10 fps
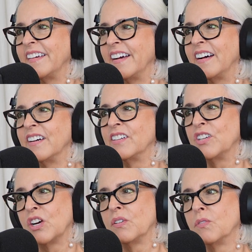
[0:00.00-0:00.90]
Yeah.
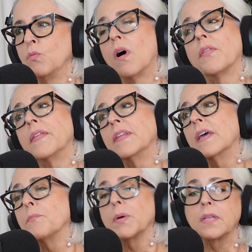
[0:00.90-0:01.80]
Yeah. Well,
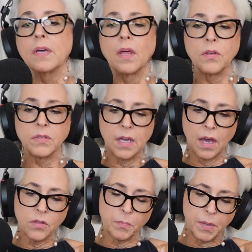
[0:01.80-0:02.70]
then
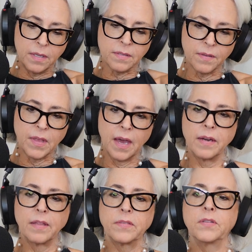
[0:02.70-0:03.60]
the other piece of
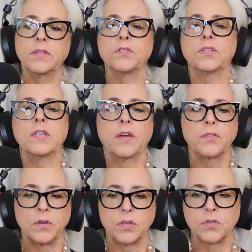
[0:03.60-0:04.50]
that, then there's
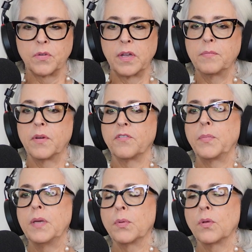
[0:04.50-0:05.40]
the other extreme
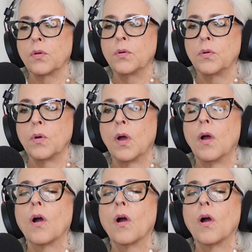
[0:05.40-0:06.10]
of people who